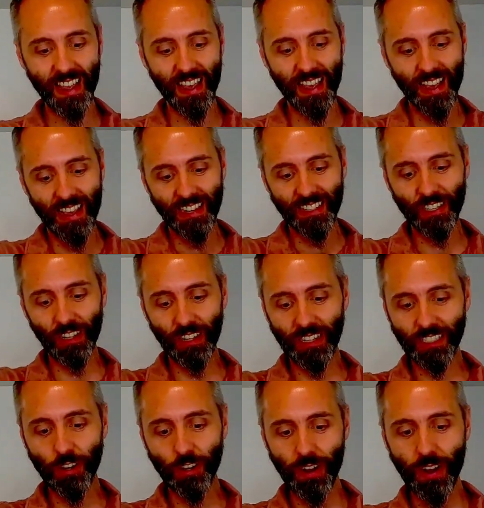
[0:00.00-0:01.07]
So let's go
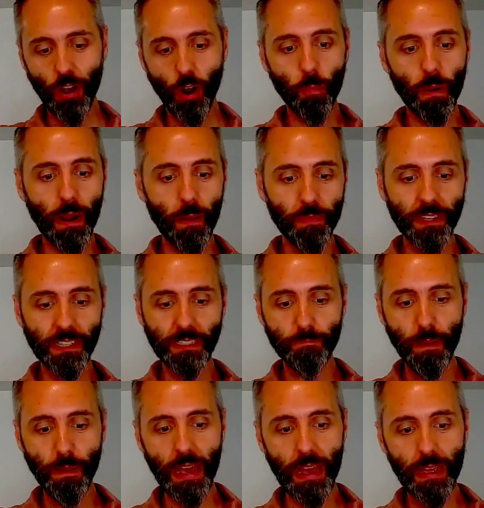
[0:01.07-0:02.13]
ahead and open up this
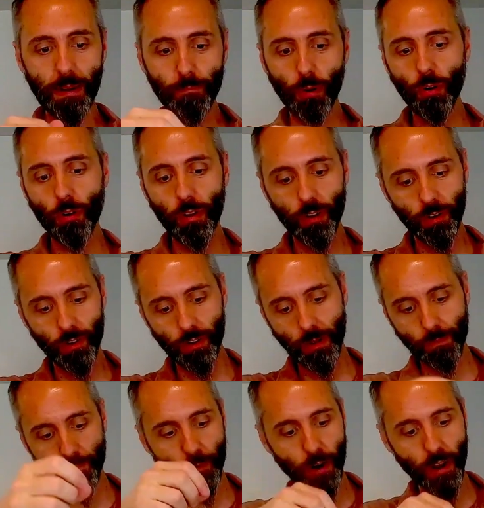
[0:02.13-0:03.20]
bad boy on up
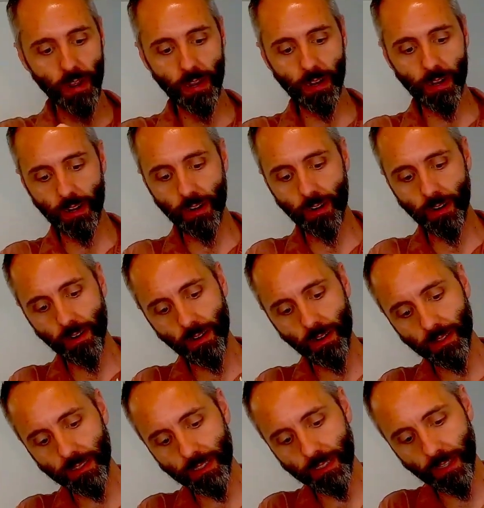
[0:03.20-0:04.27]
right here. Let's
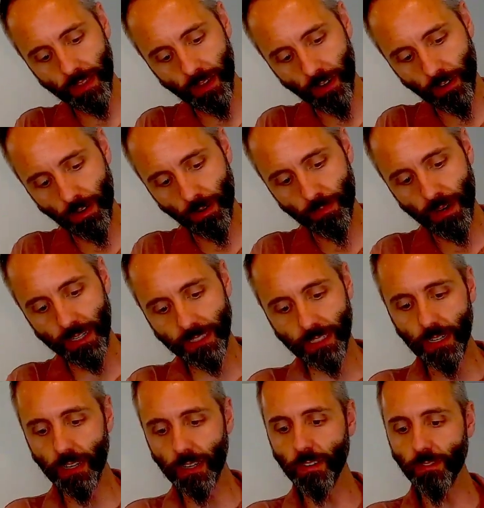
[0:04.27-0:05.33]
see, they all come nice and
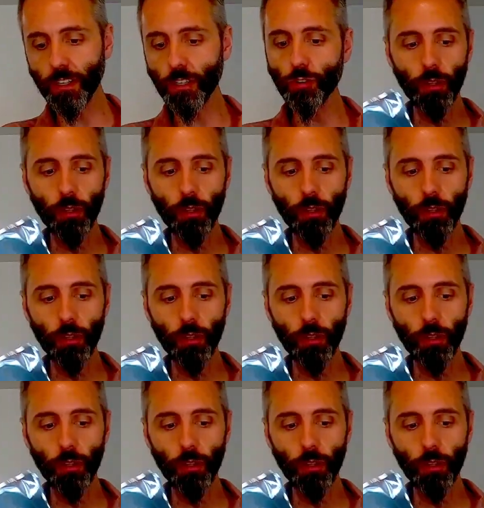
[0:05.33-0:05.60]
individually